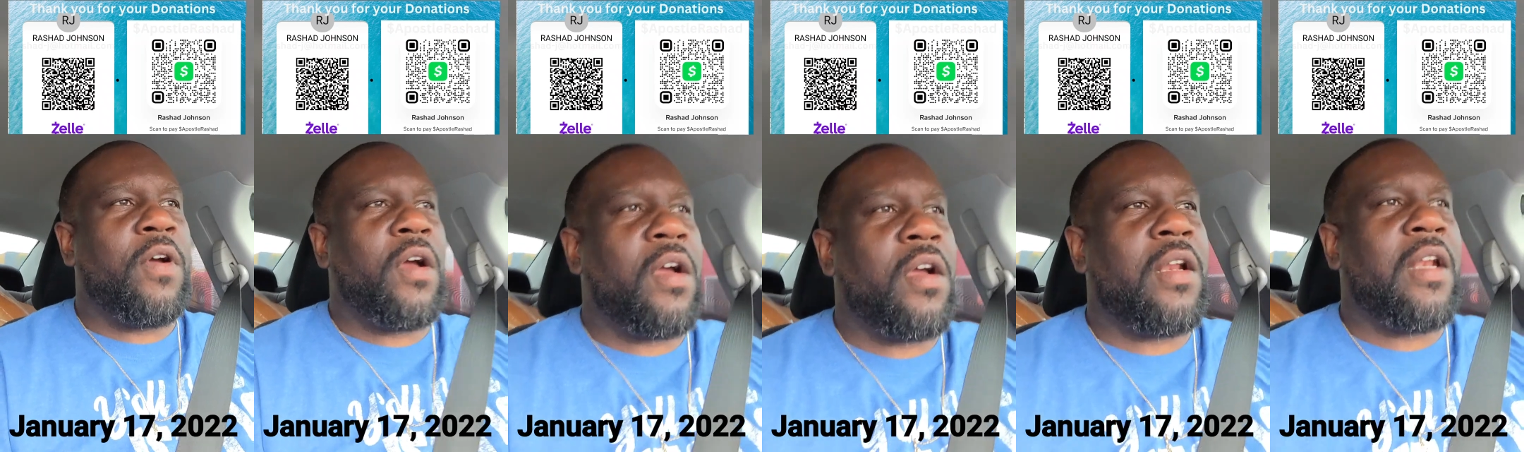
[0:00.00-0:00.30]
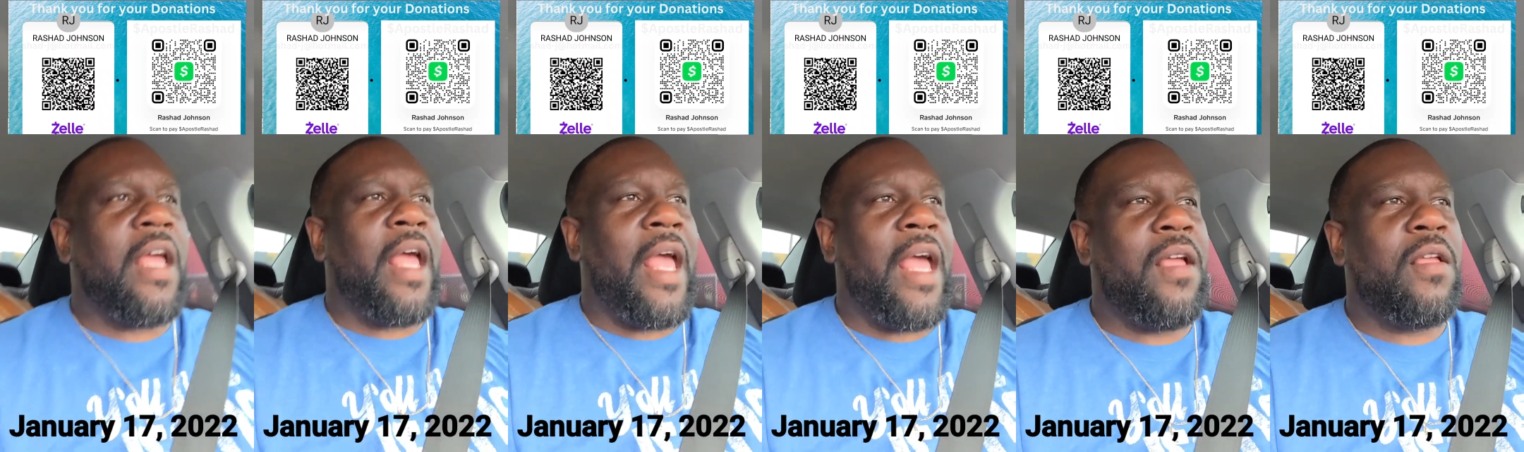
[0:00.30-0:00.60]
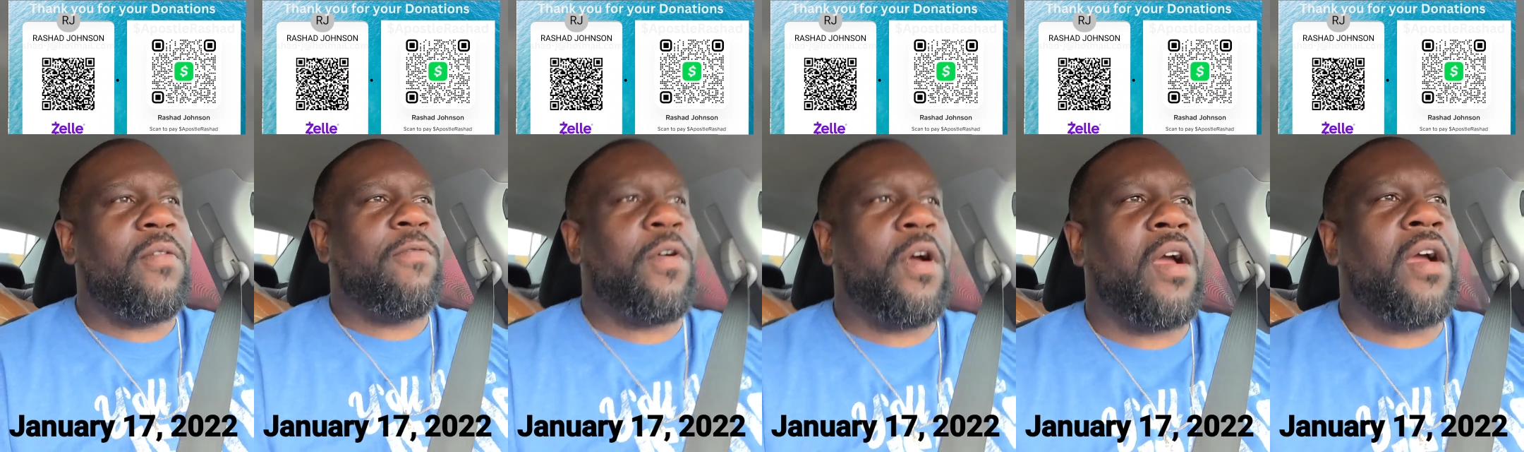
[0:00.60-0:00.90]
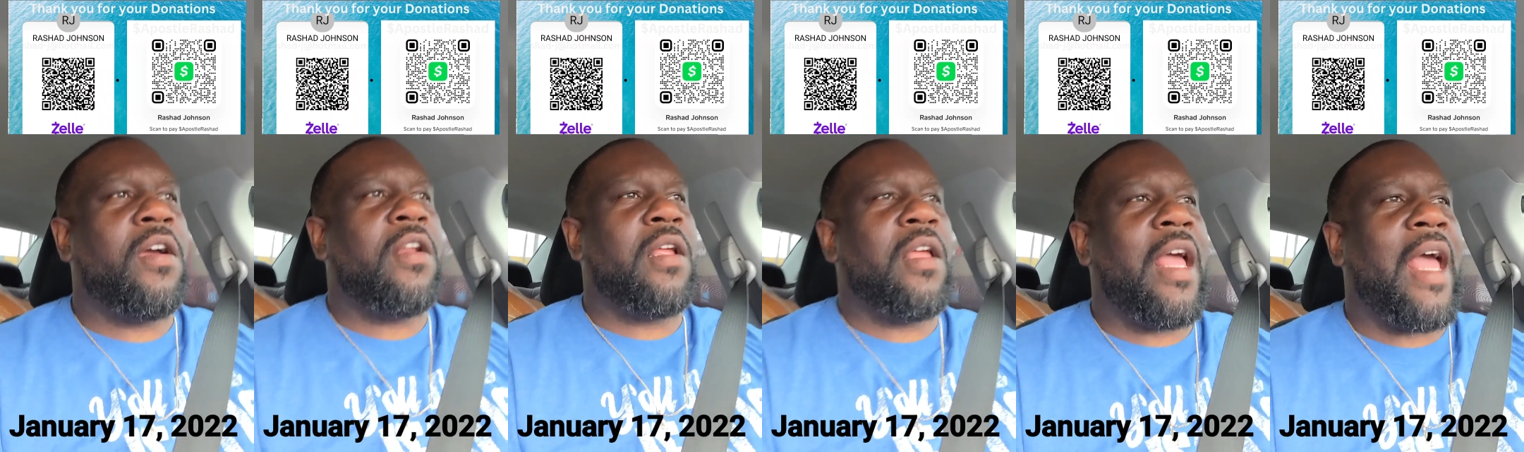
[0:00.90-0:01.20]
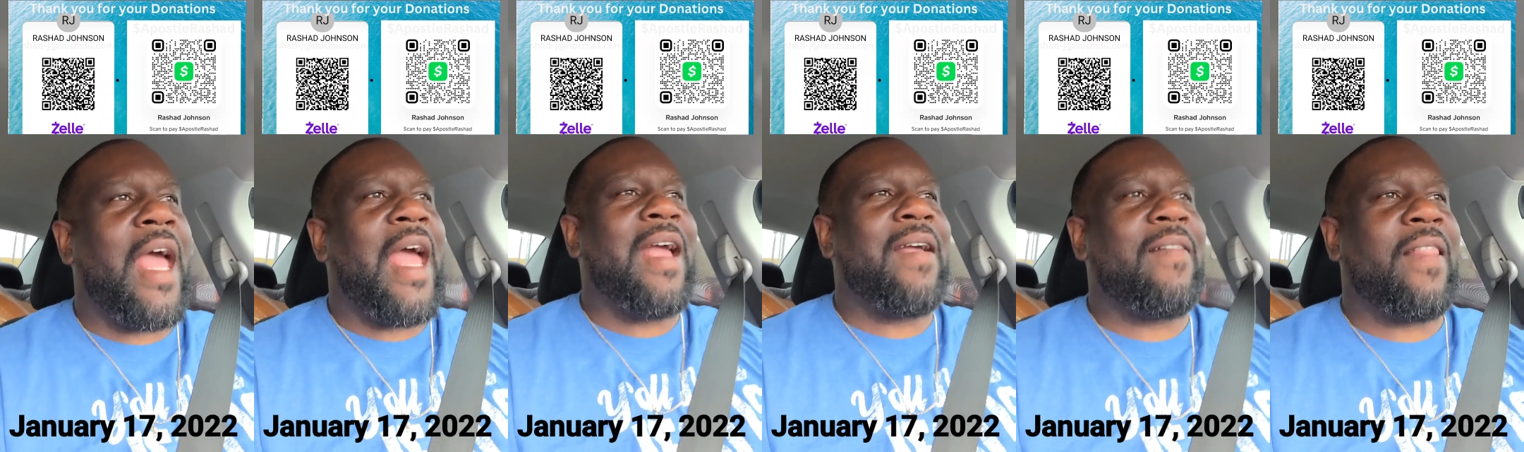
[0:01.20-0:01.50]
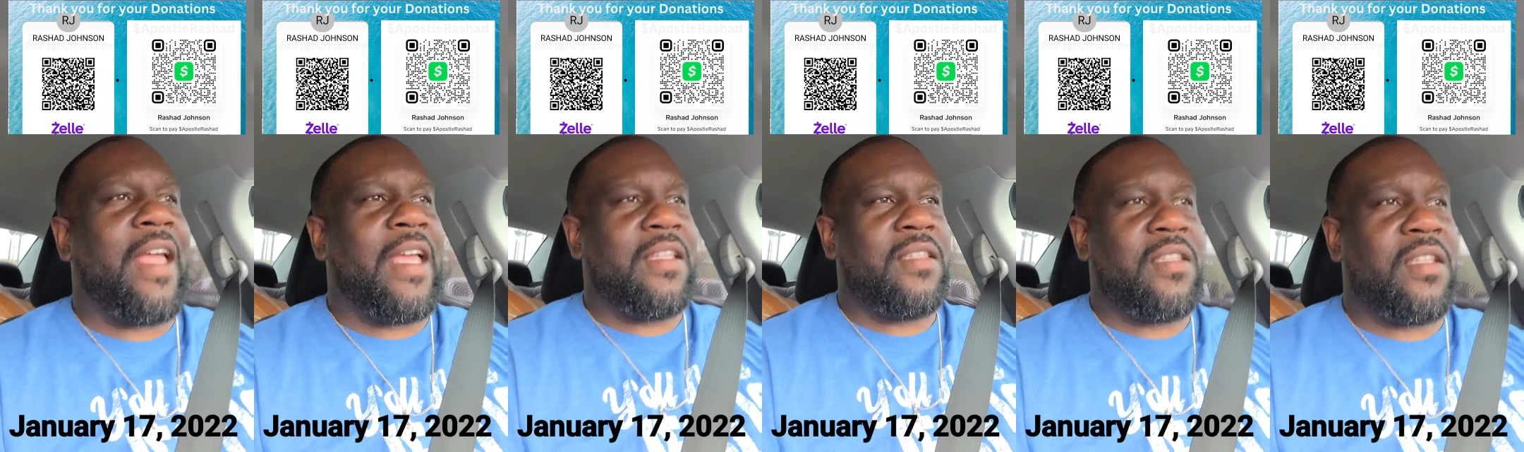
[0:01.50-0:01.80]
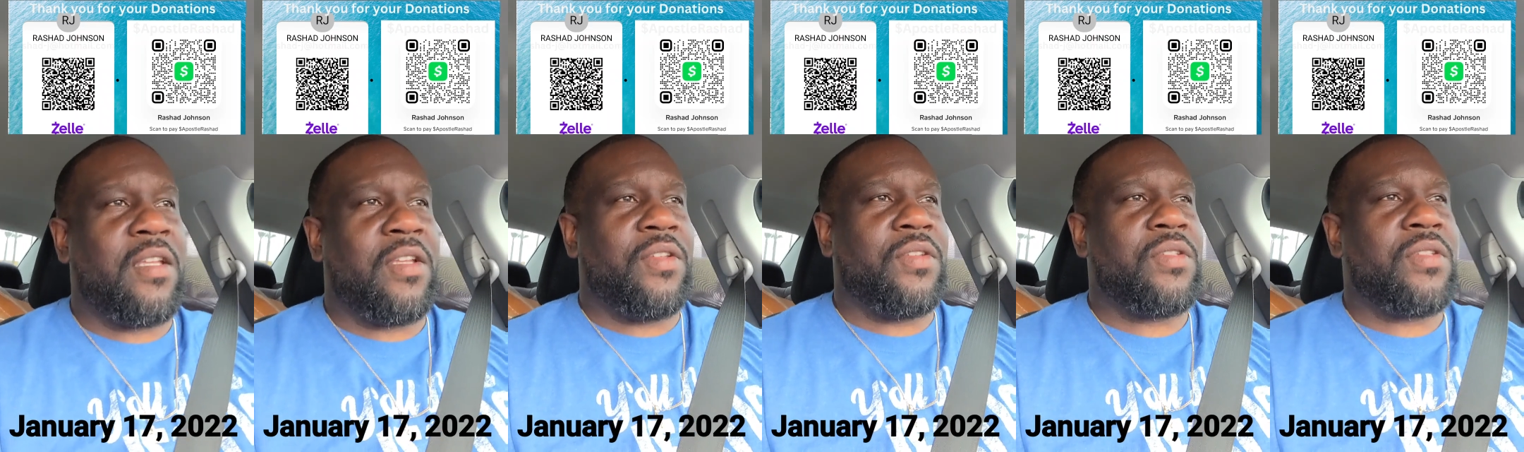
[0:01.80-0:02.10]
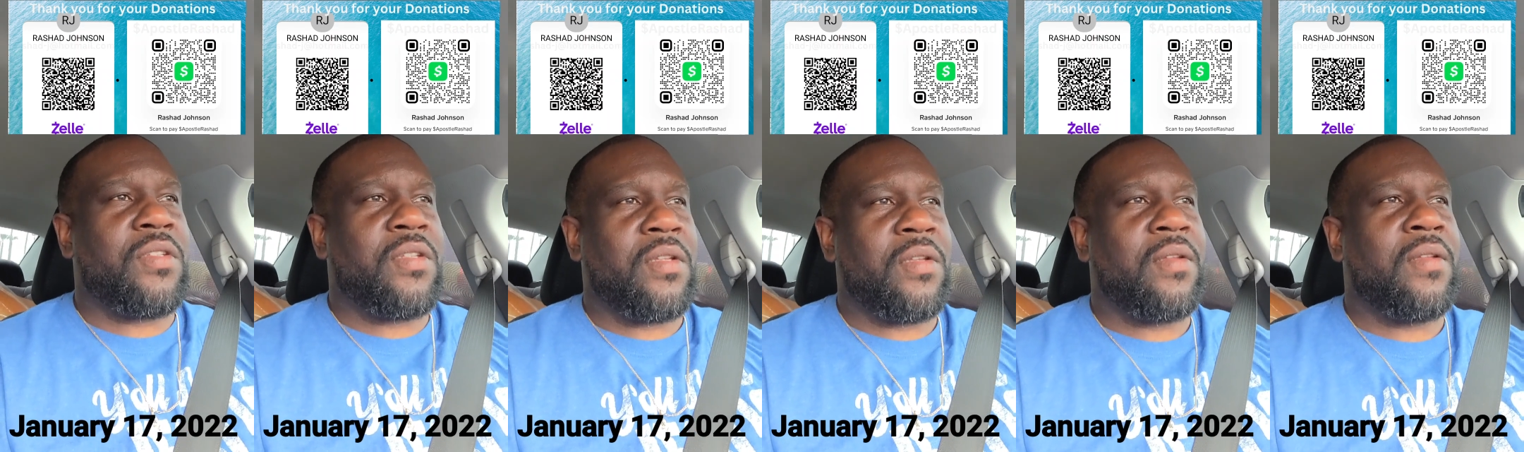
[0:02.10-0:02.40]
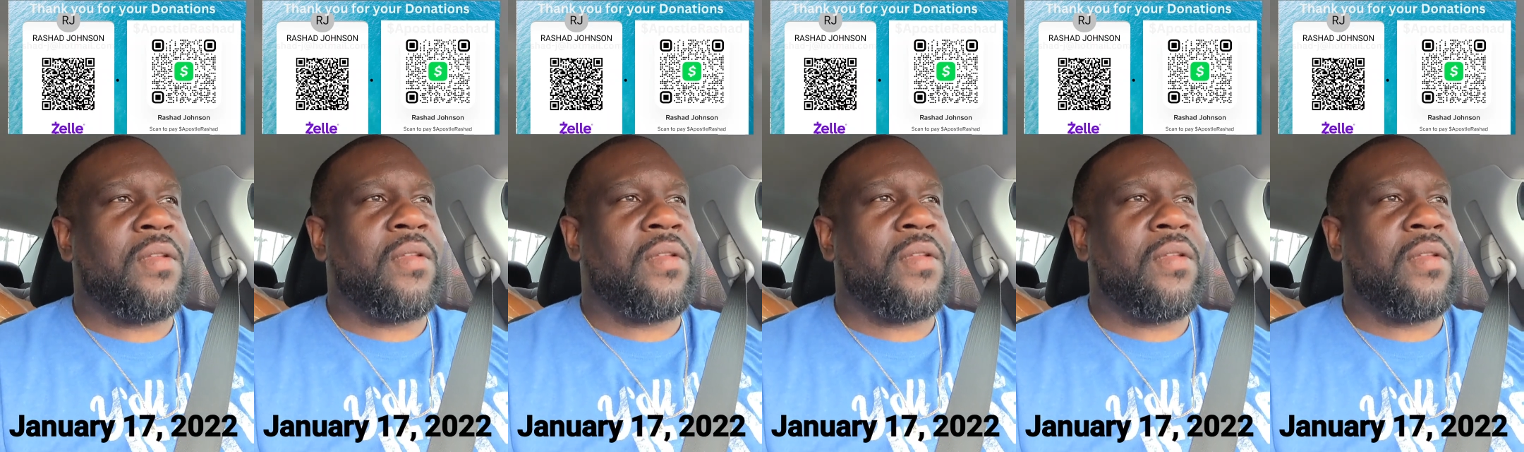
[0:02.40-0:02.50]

for her to act like this?